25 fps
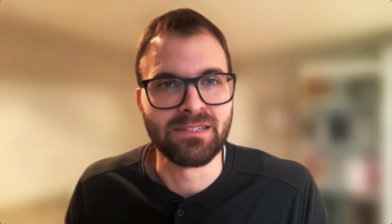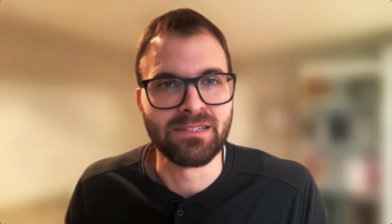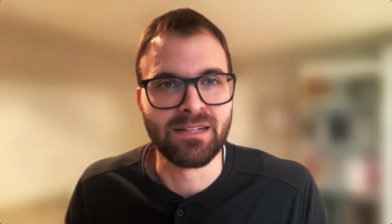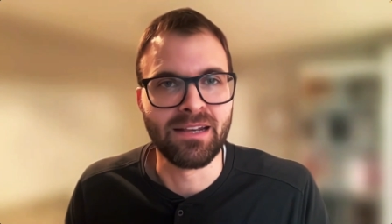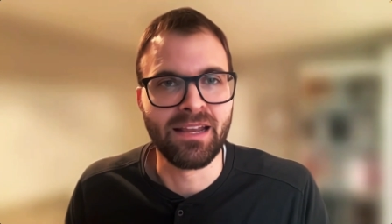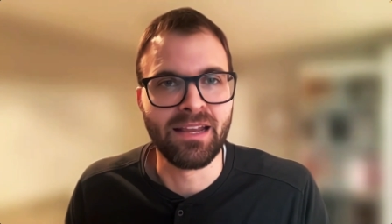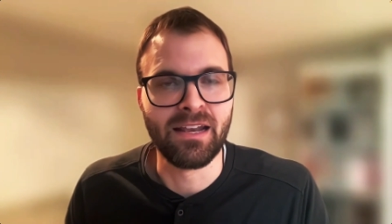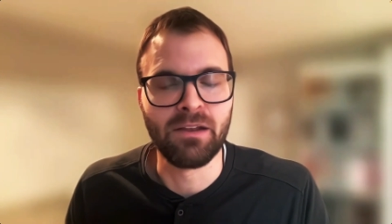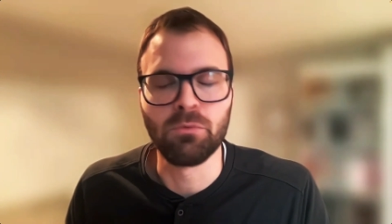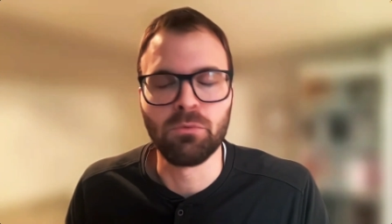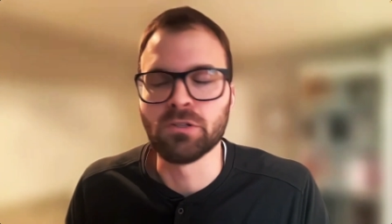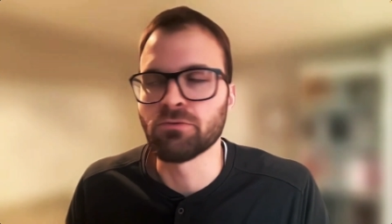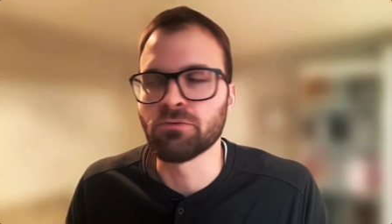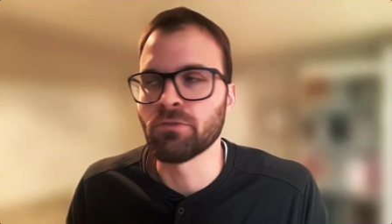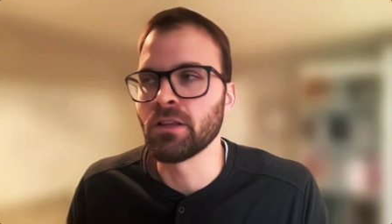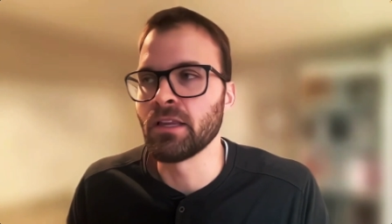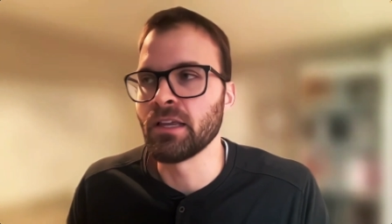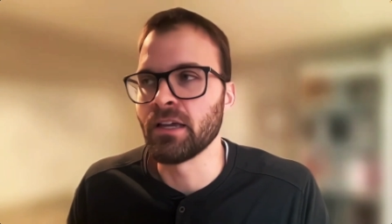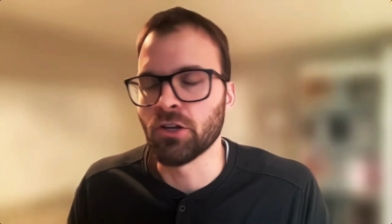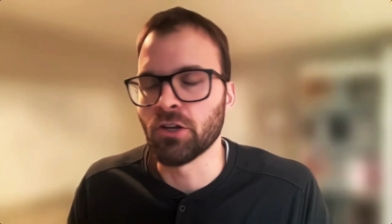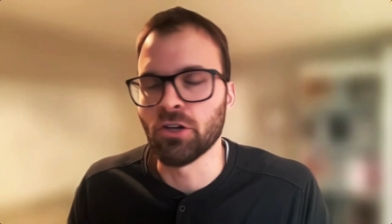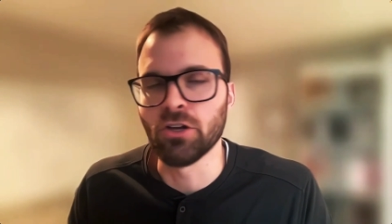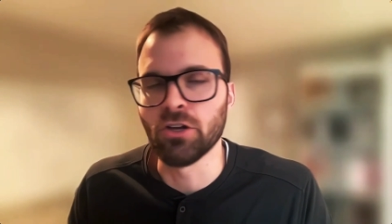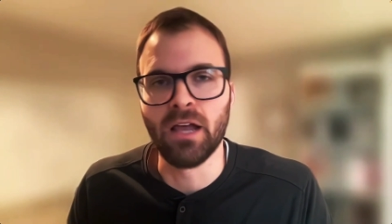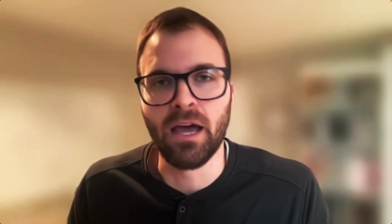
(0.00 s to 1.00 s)
and it was
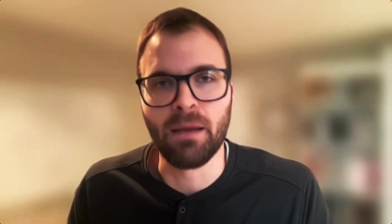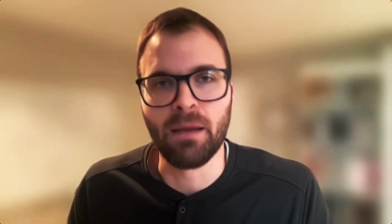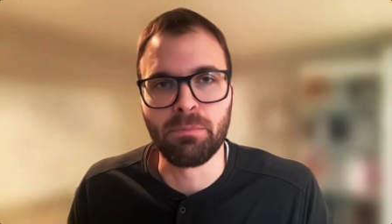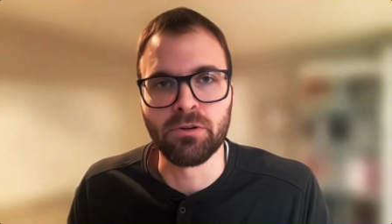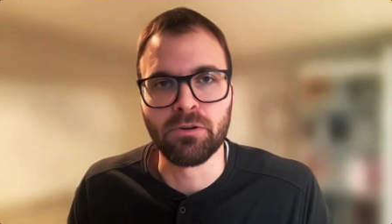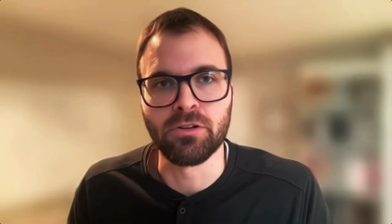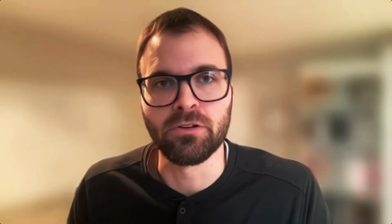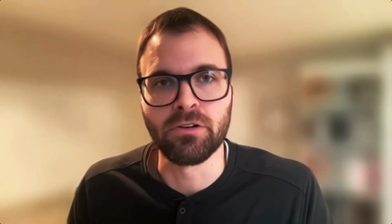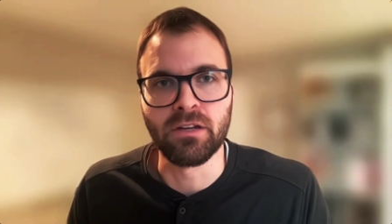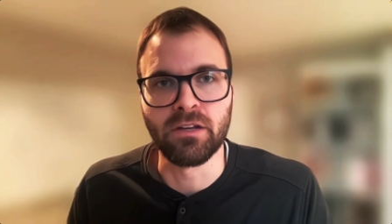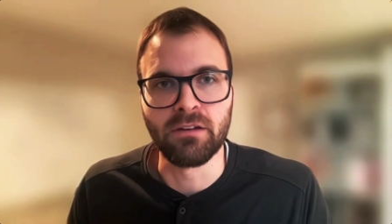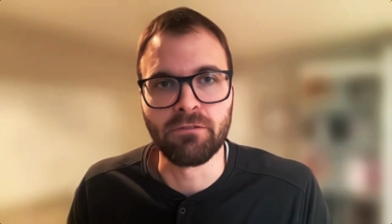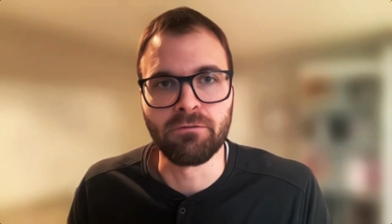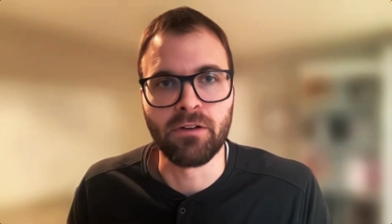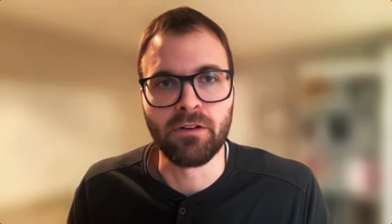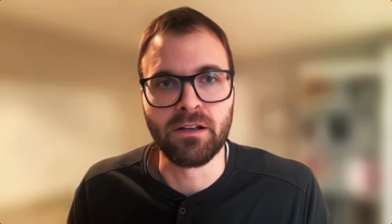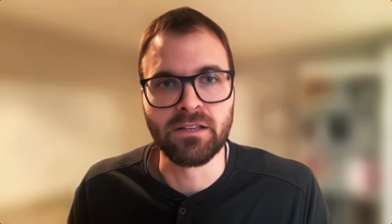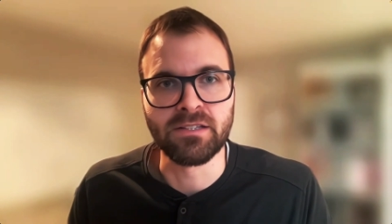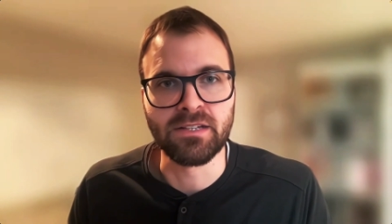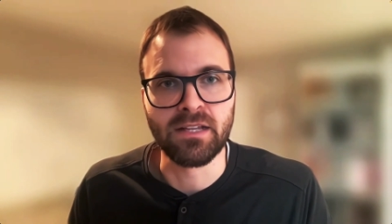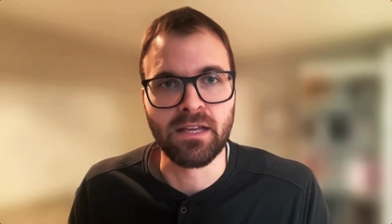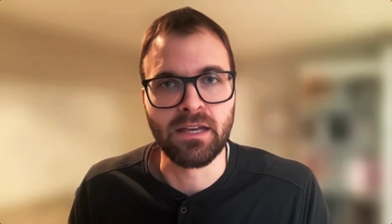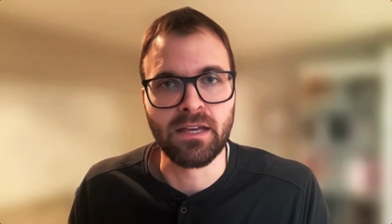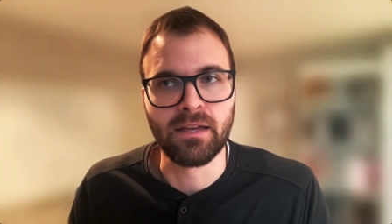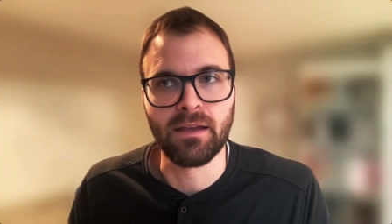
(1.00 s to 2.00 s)
really a good opportunity for
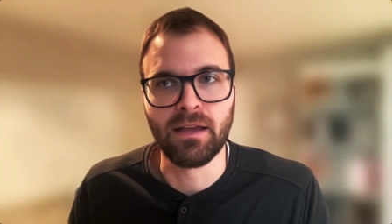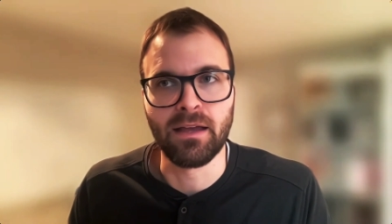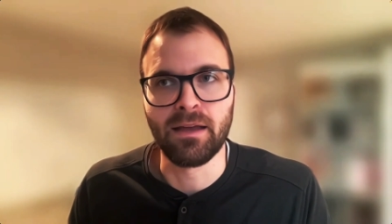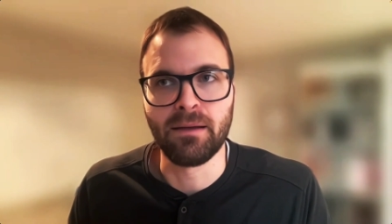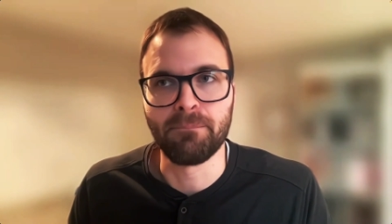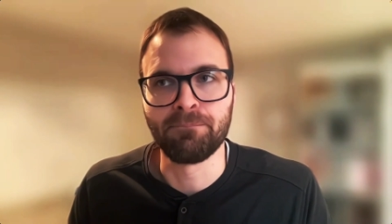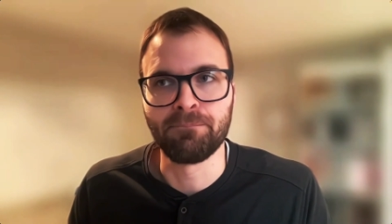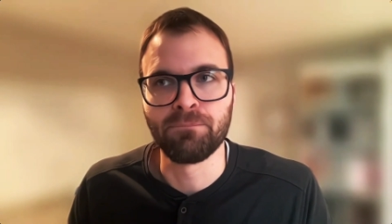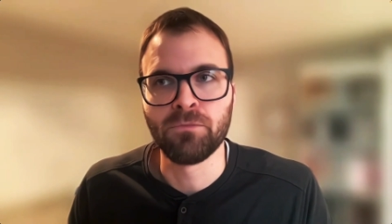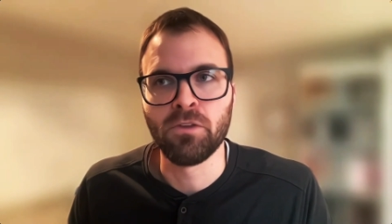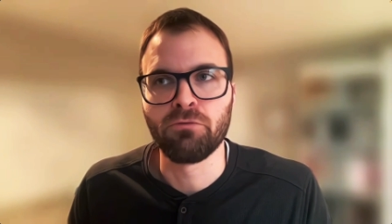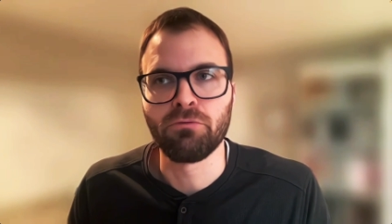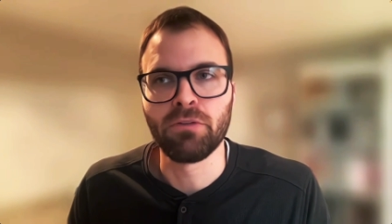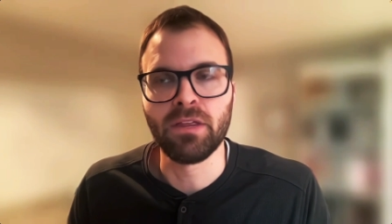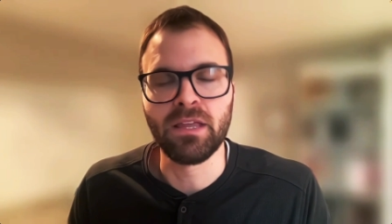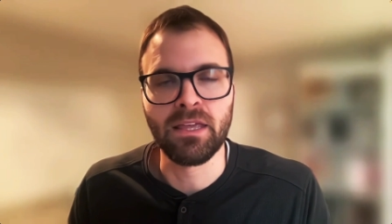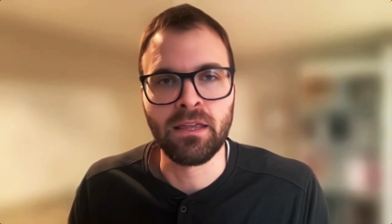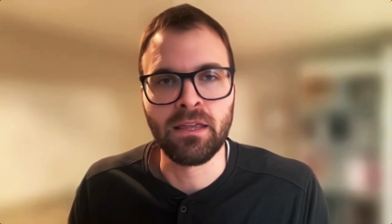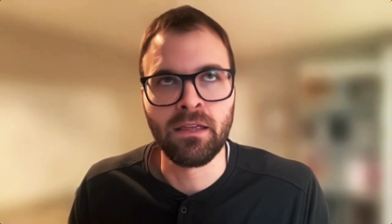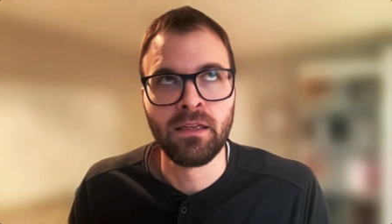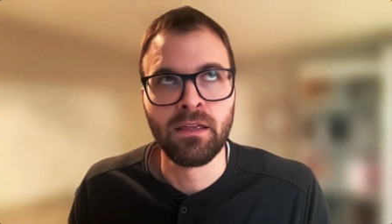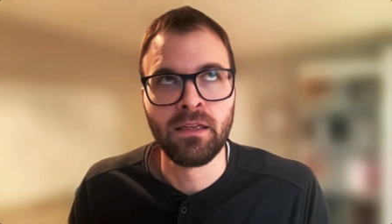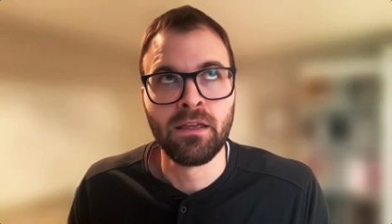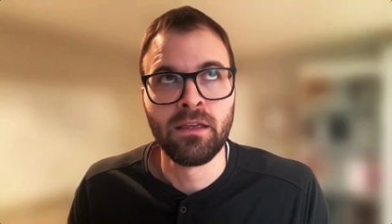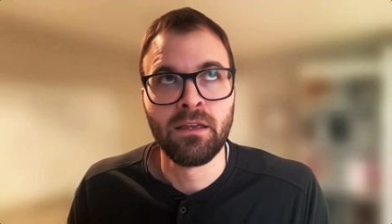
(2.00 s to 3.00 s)
us to
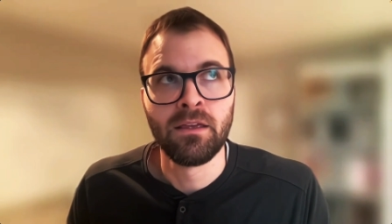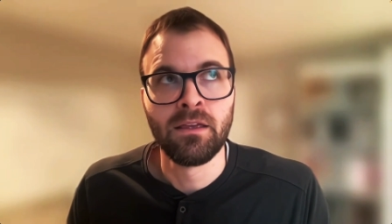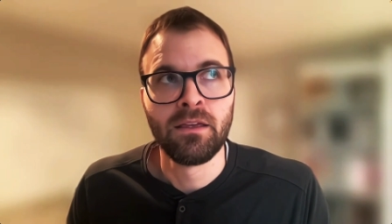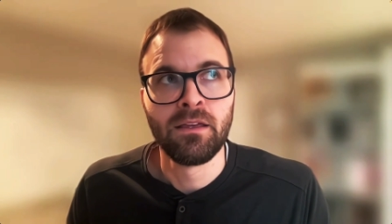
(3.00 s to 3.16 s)
really